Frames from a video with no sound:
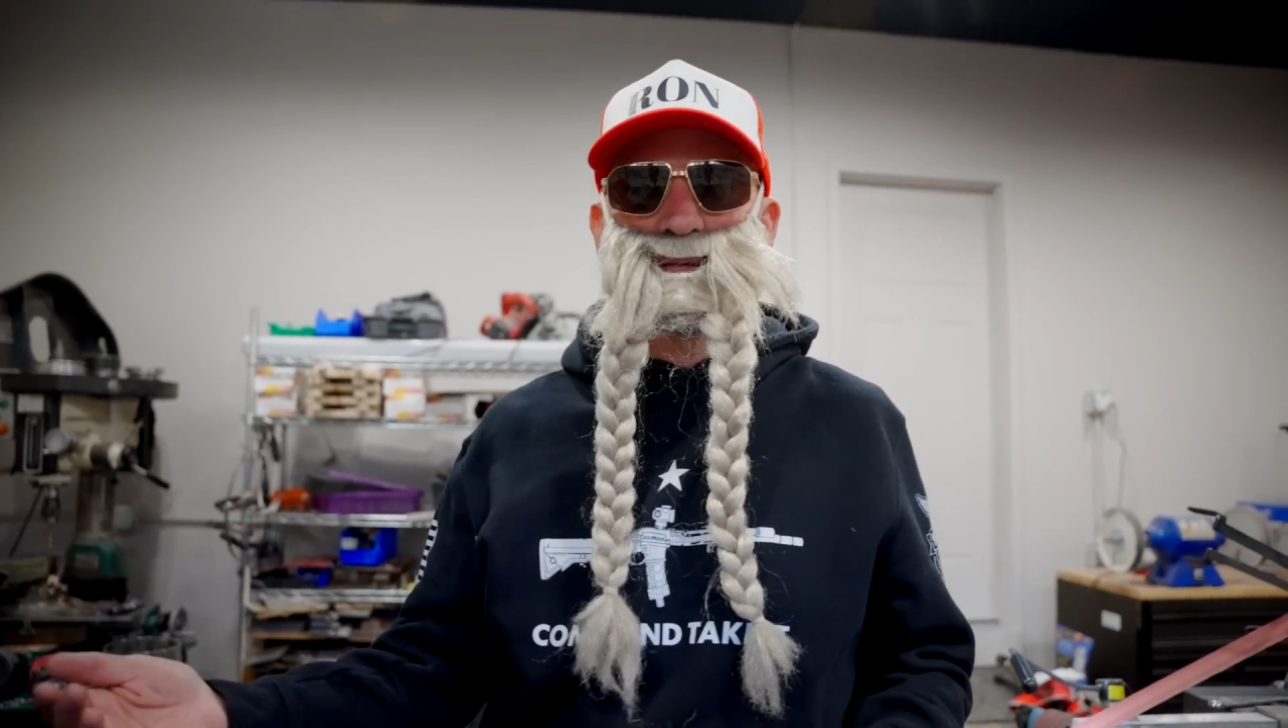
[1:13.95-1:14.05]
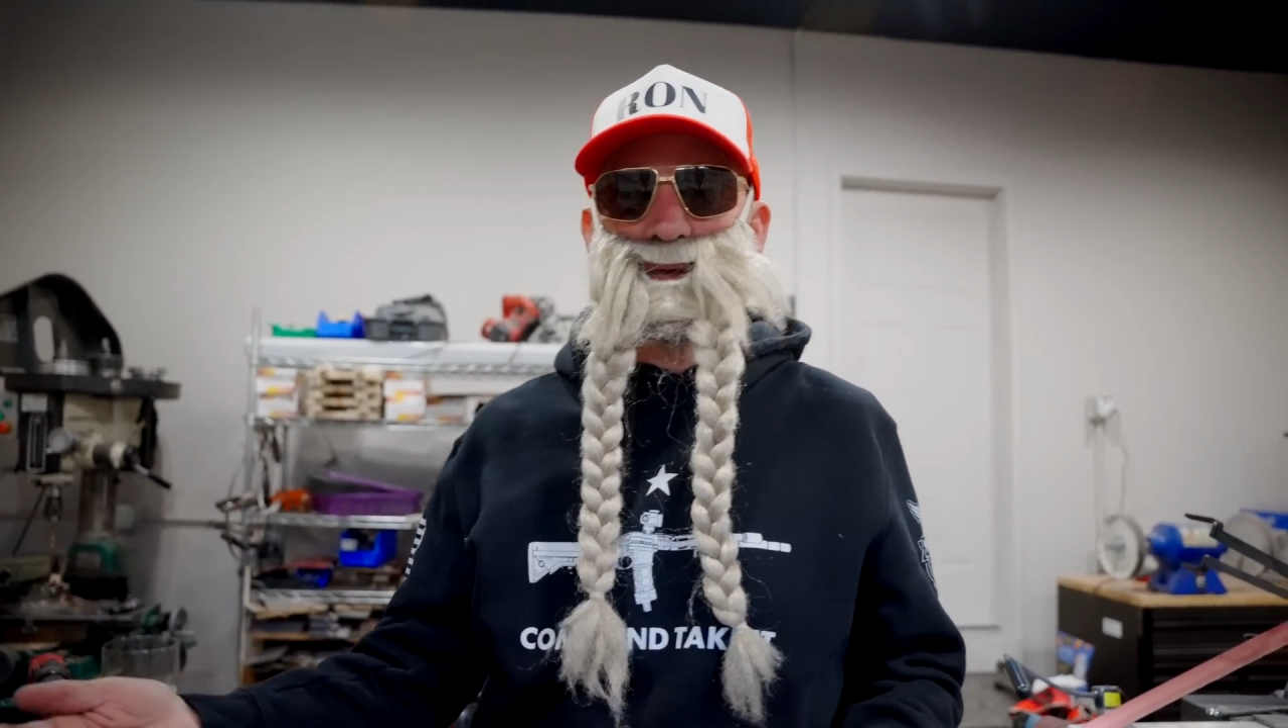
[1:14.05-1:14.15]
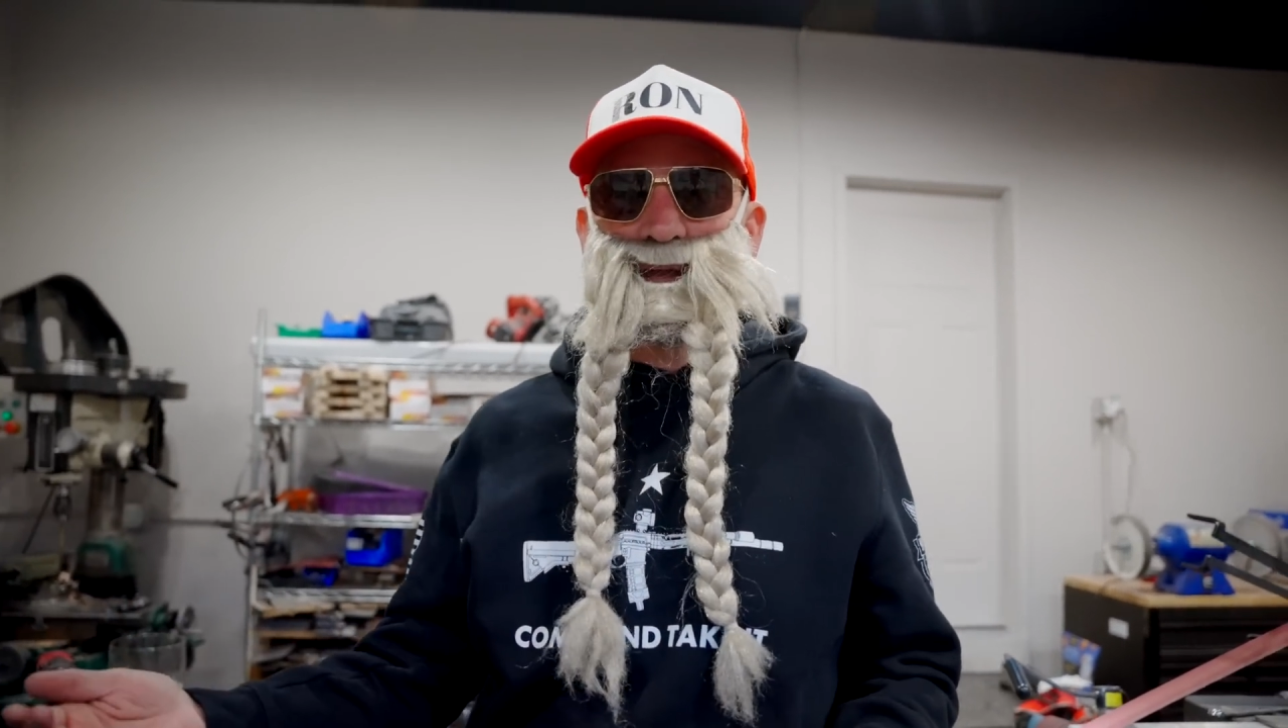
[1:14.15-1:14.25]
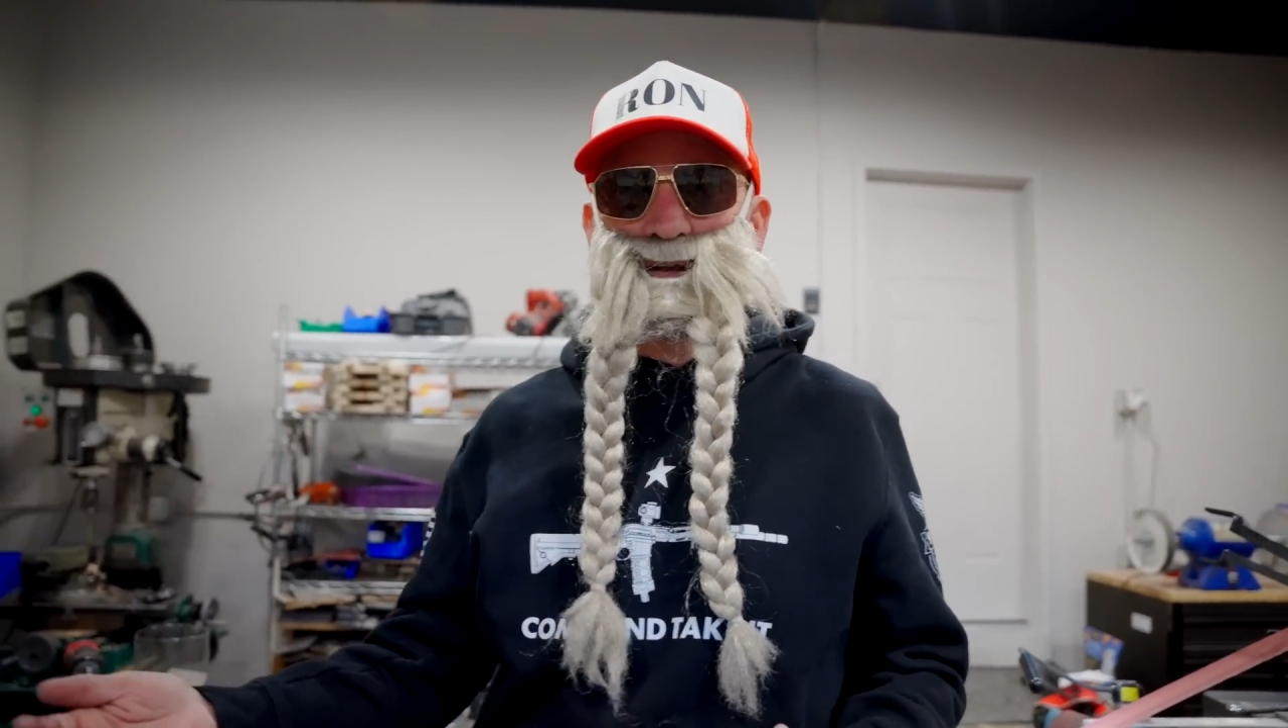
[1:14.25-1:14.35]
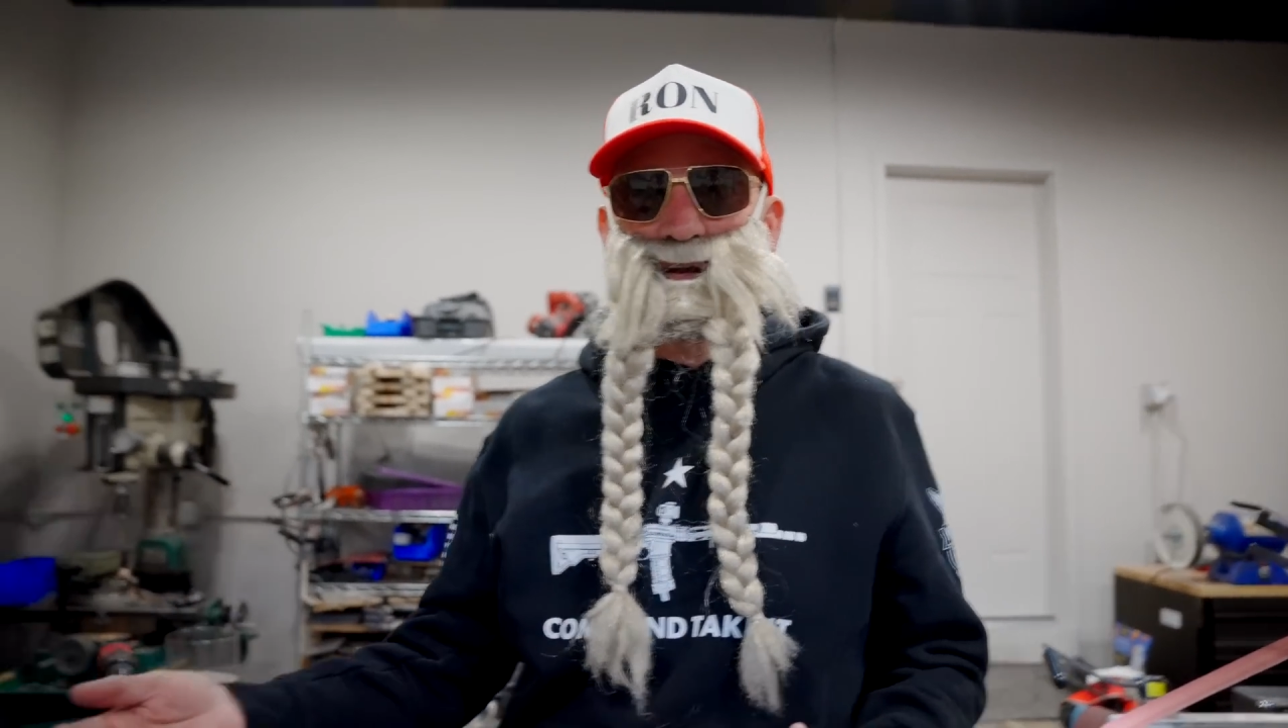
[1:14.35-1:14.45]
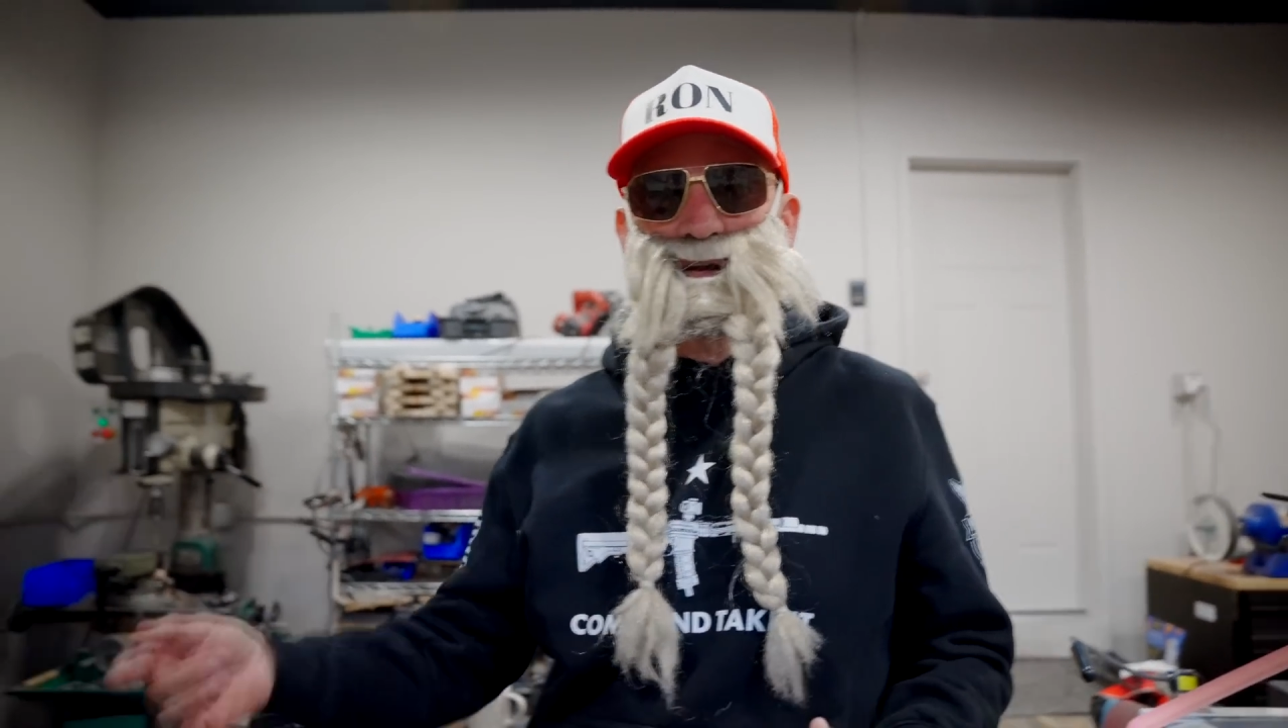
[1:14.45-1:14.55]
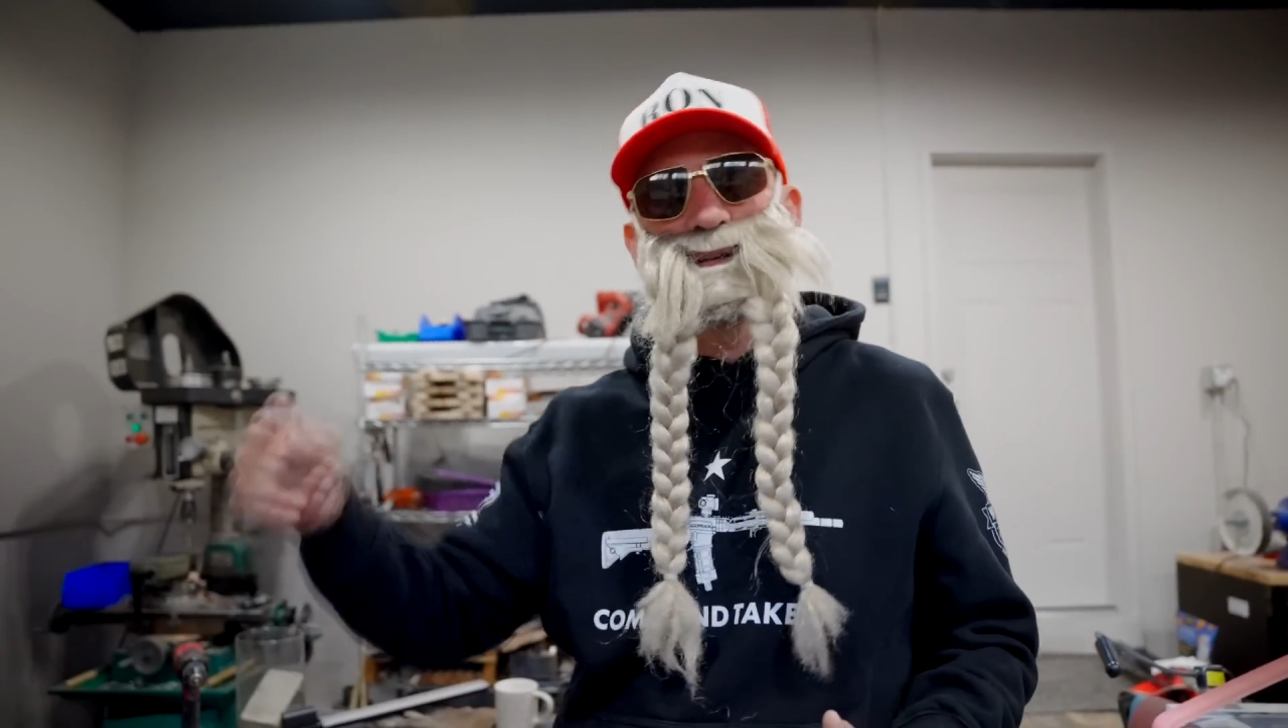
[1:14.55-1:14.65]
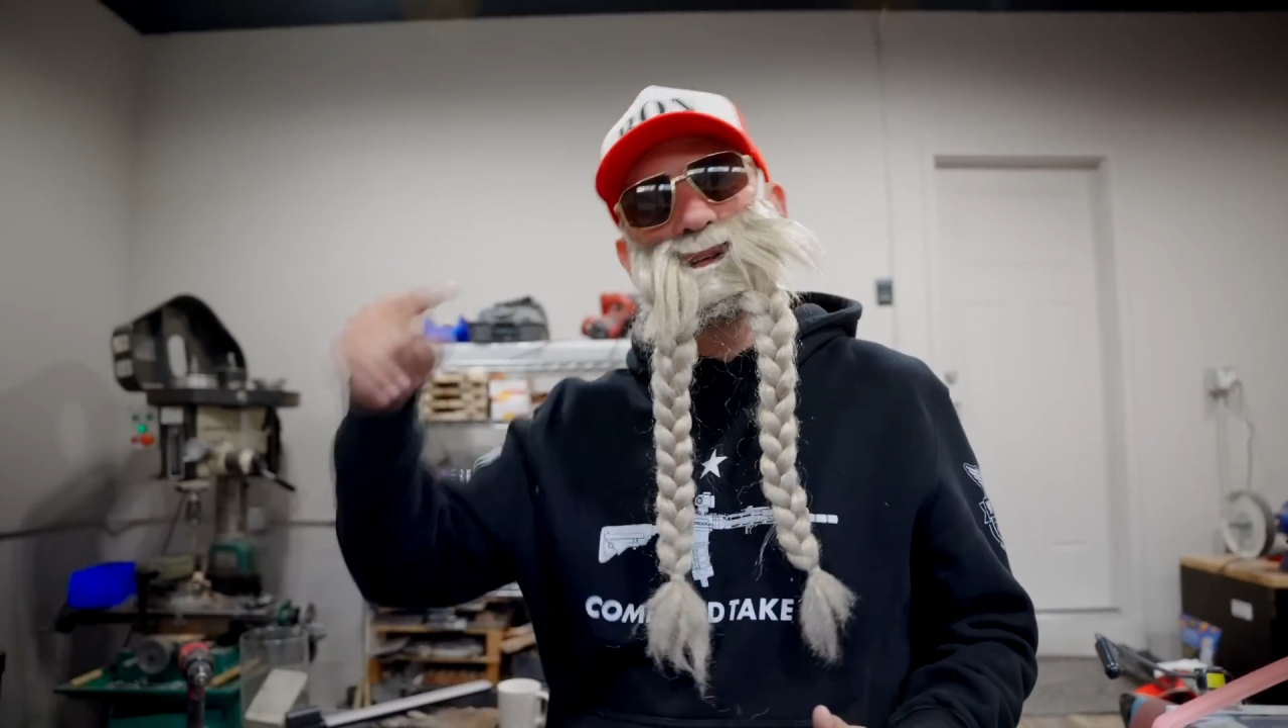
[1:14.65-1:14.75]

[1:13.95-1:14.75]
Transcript: Maker,